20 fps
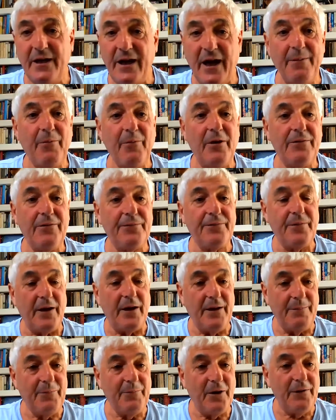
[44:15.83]
I'm
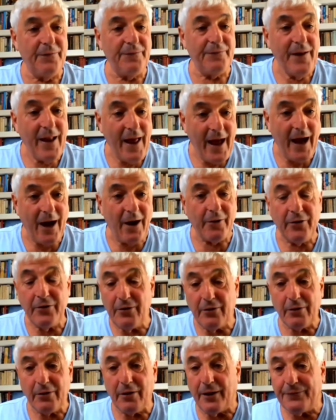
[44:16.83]
off now.
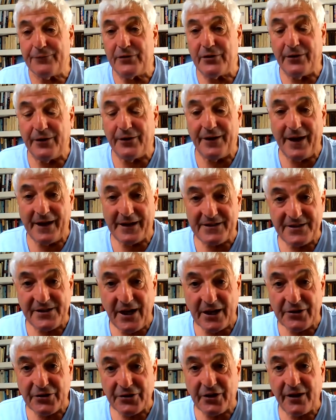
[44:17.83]
You're off to your next
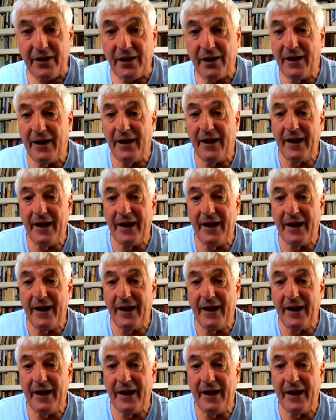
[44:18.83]
session.